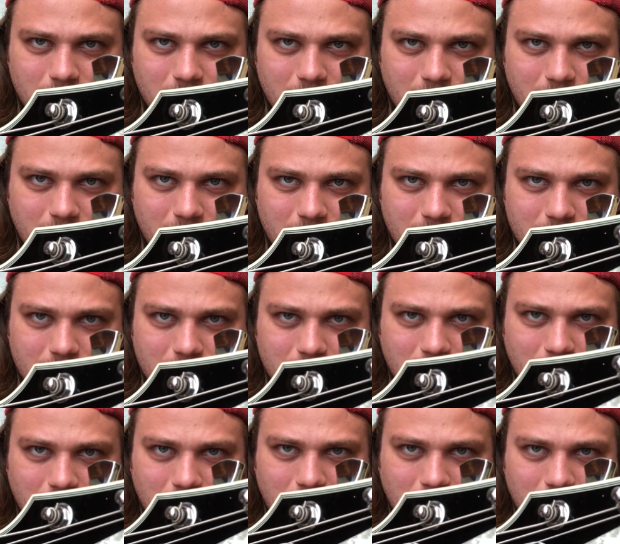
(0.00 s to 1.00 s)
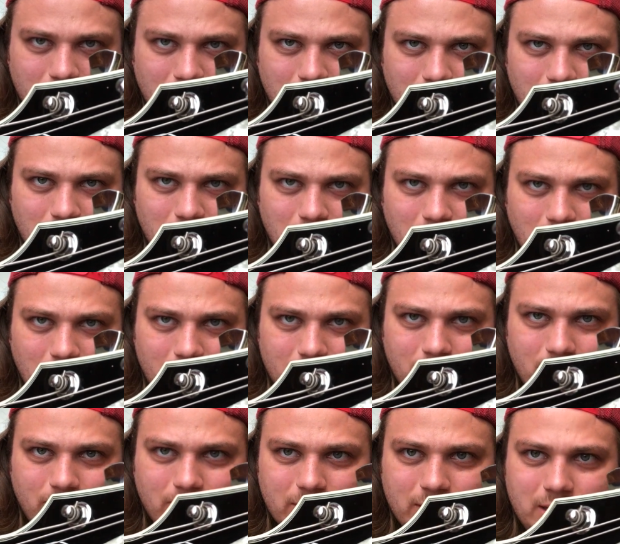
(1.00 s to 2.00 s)
There it is. I
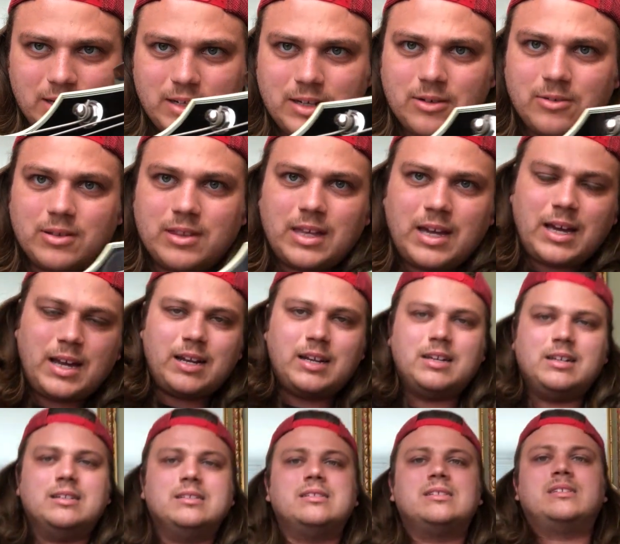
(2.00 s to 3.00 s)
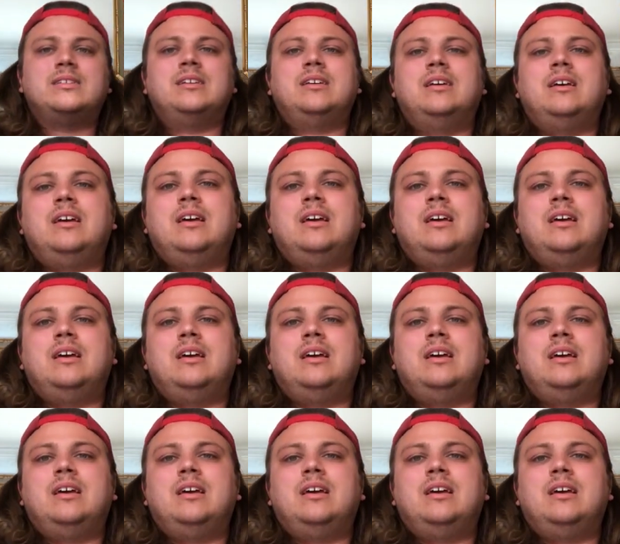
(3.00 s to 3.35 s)
don't know what the deal with that is.